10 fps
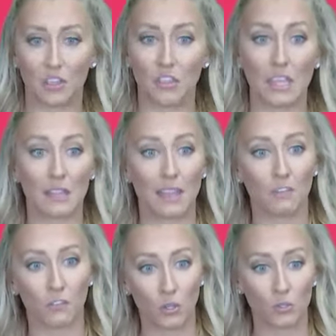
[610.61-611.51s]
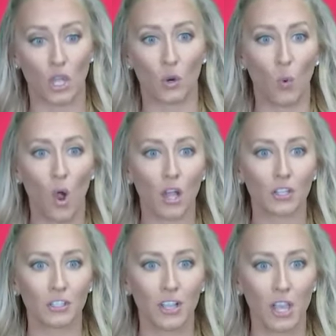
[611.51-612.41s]
a thing that floats on
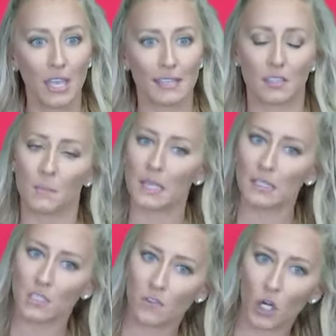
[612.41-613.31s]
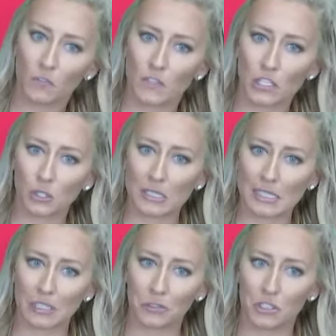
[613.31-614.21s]
water? Is it a piece of artificial
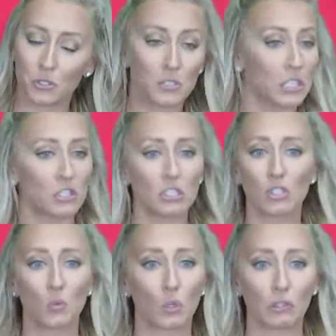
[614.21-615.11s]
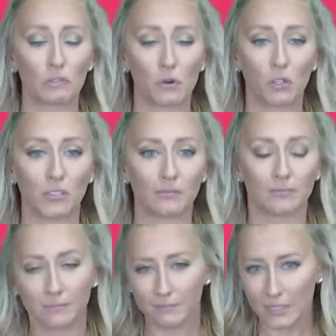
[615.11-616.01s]
intelligence? Or is it just a word for
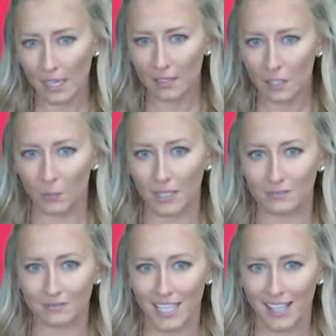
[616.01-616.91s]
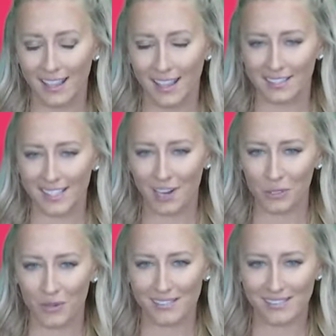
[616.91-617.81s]
a little bit? As the
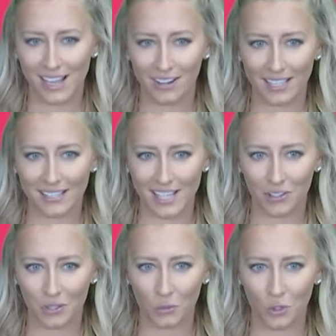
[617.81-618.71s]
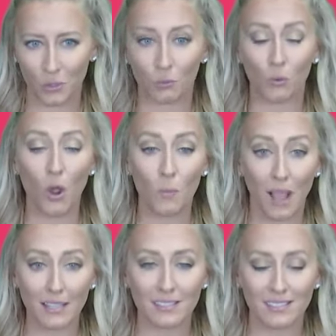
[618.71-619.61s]
timer runs out, I can tell you the word
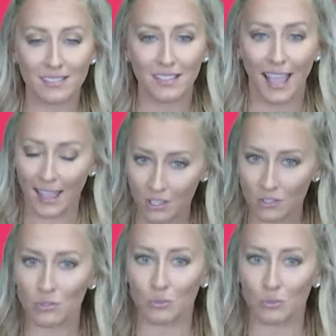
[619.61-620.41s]
robot has